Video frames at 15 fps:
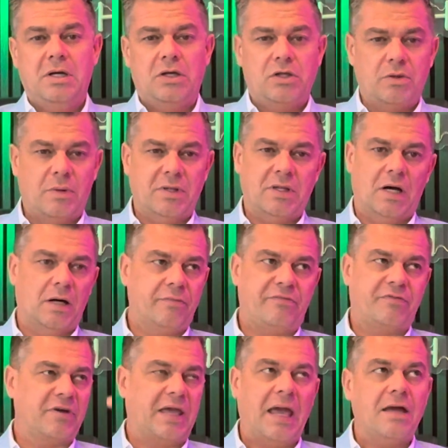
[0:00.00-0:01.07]
you end up
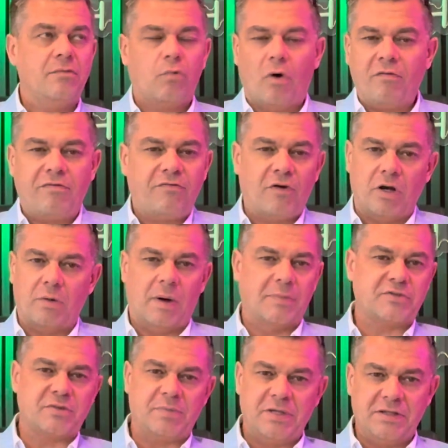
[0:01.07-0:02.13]
forgetting what
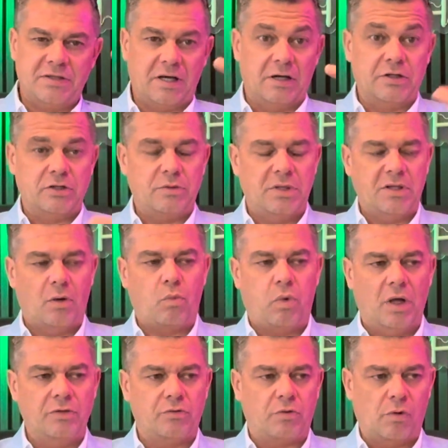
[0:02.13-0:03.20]
follow-ups have been done, and you end up
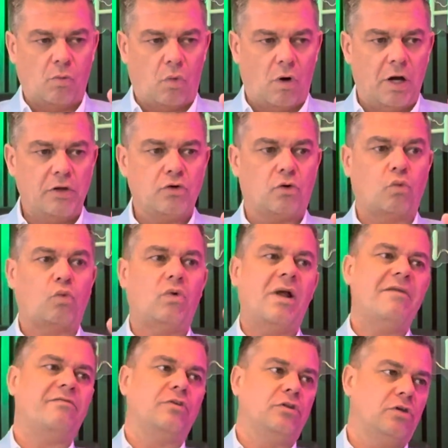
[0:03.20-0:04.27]
wondering why your
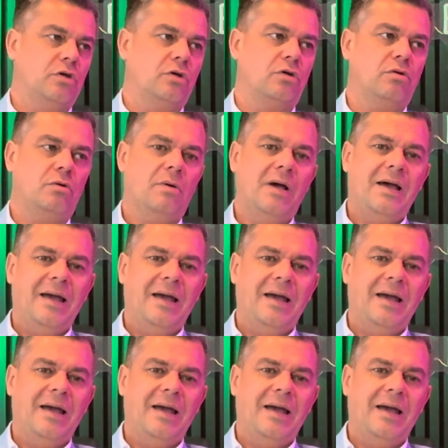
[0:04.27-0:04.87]
revenue